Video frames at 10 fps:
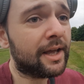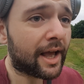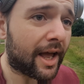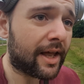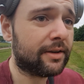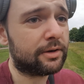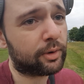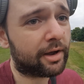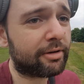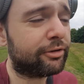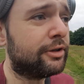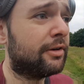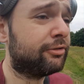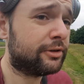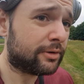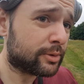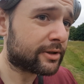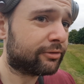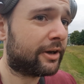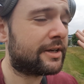and then you have a
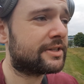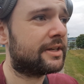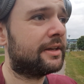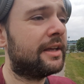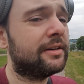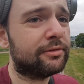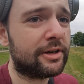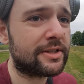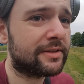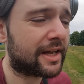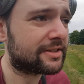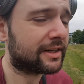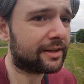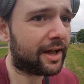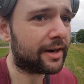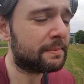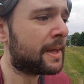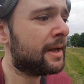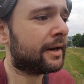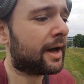user-facing interface. That's the client.
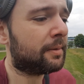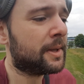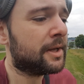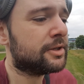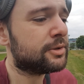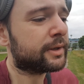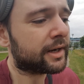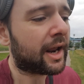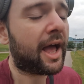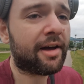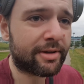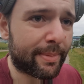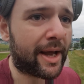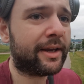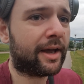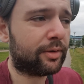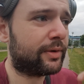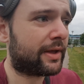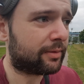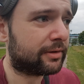Now, you can have a backend
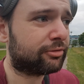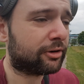without the